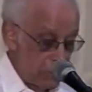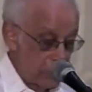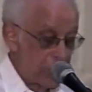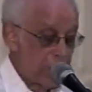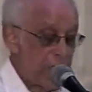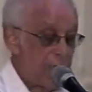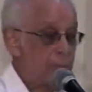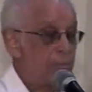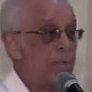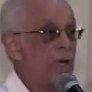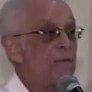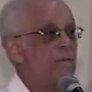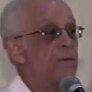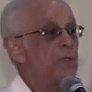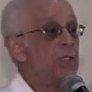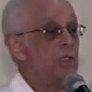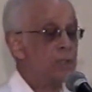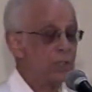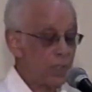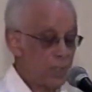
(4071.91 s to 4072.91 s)
Trade
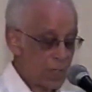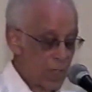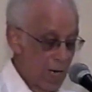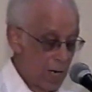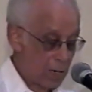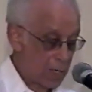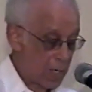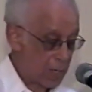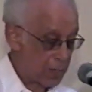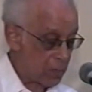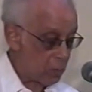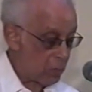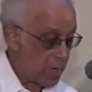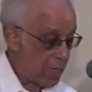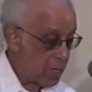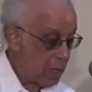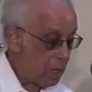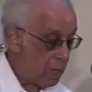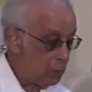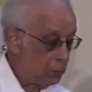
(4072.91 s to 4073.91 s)
preferences are on the
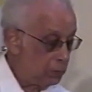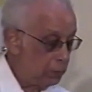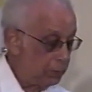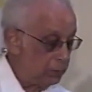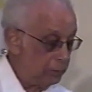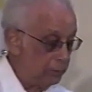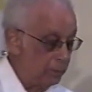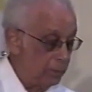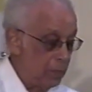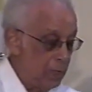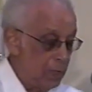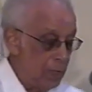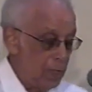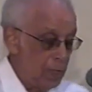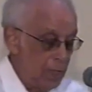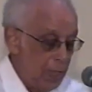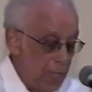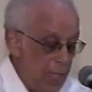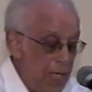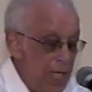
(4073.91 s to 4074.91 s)
way out.
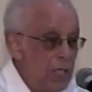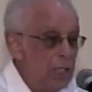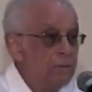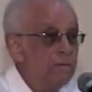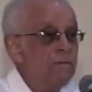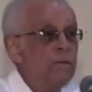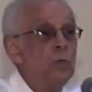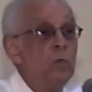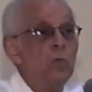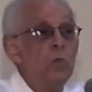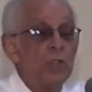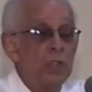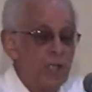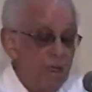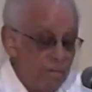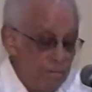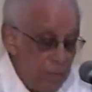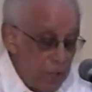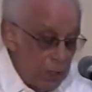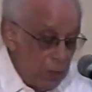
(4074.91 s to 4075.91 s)
Aid flows
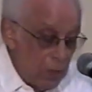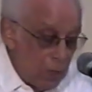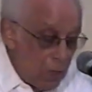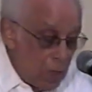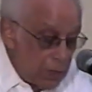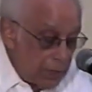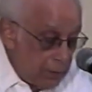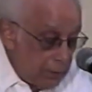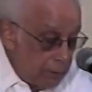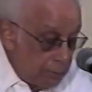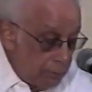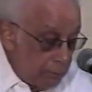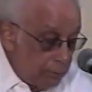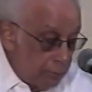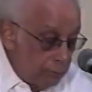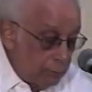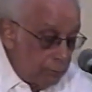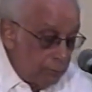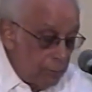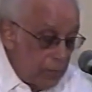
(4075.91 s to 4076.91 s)
have been cut.
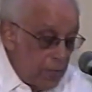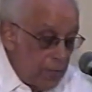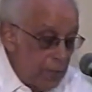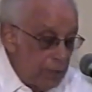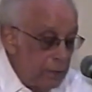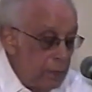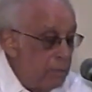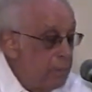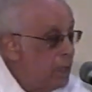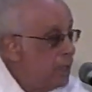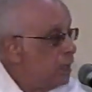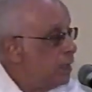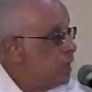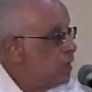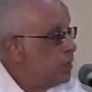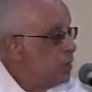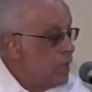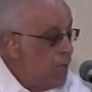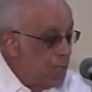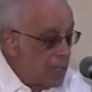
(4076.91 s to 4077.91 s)
The Caribbean
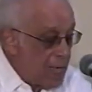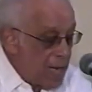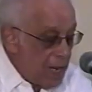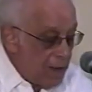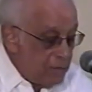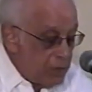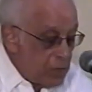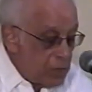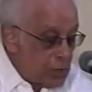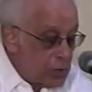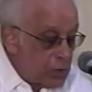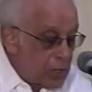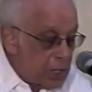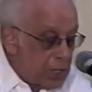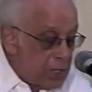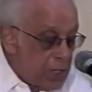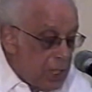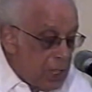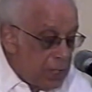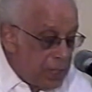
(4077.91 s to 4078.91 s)
does not have the
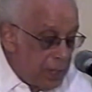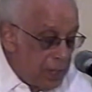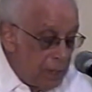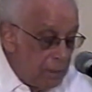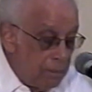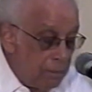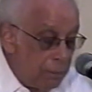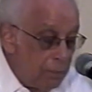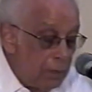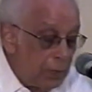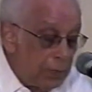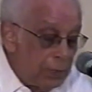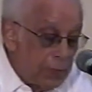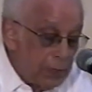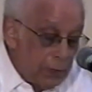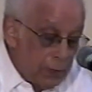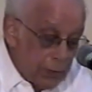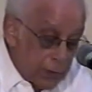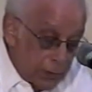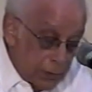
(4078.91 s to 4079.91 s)
strategic
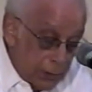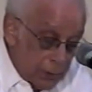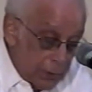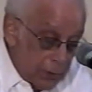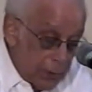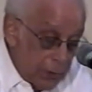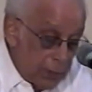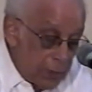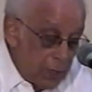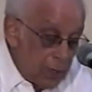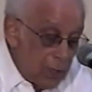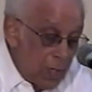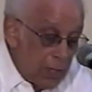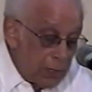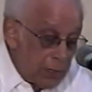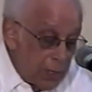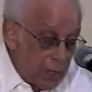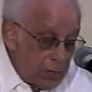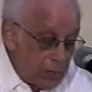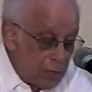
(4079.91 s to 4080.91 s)
importance in the
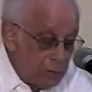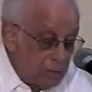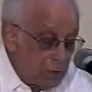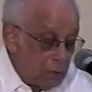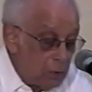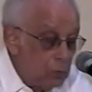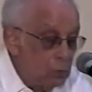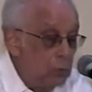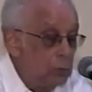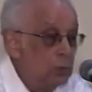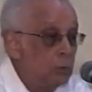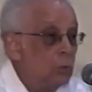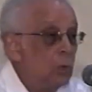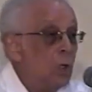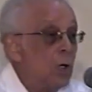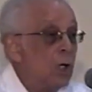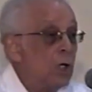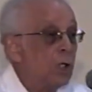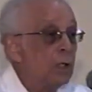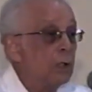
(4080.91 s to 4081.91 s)
context of a Cold
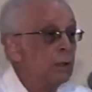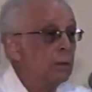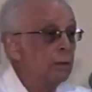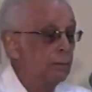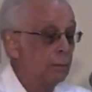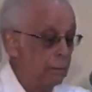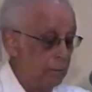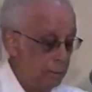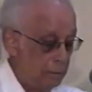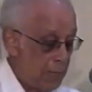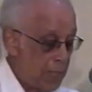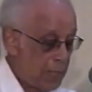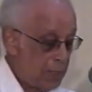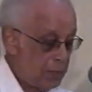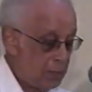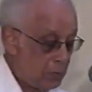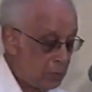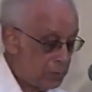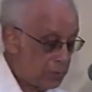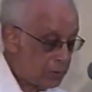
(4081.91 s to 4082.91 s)
War that
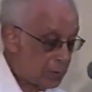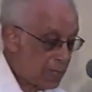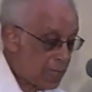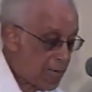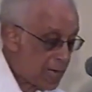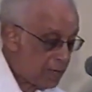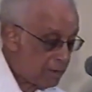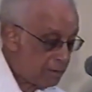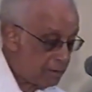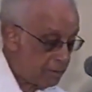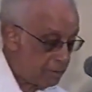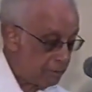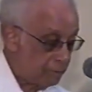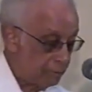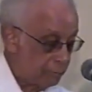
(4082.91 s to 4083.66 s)
it used to have.